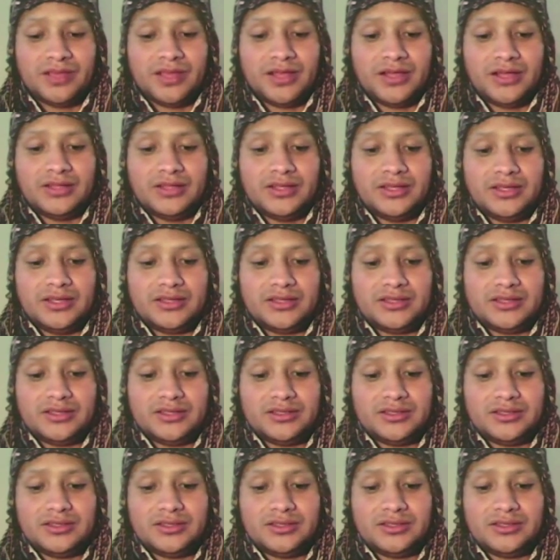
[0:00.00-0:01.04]
And the
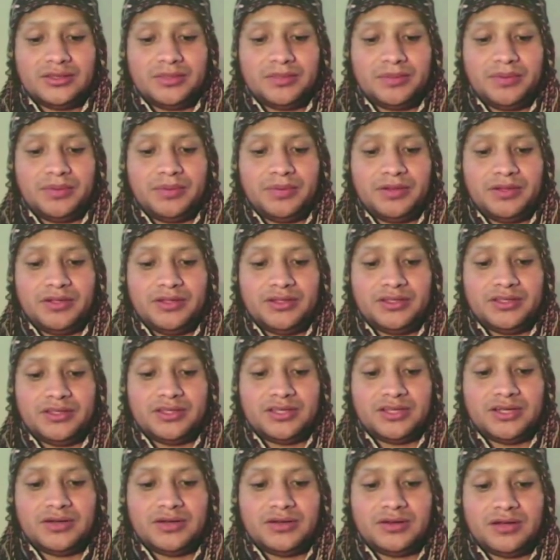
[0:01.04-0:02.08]
essence, the people in the
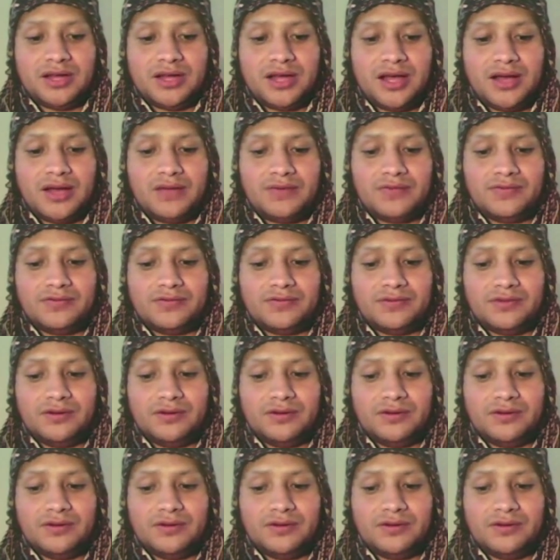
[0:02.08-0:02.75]
jungle have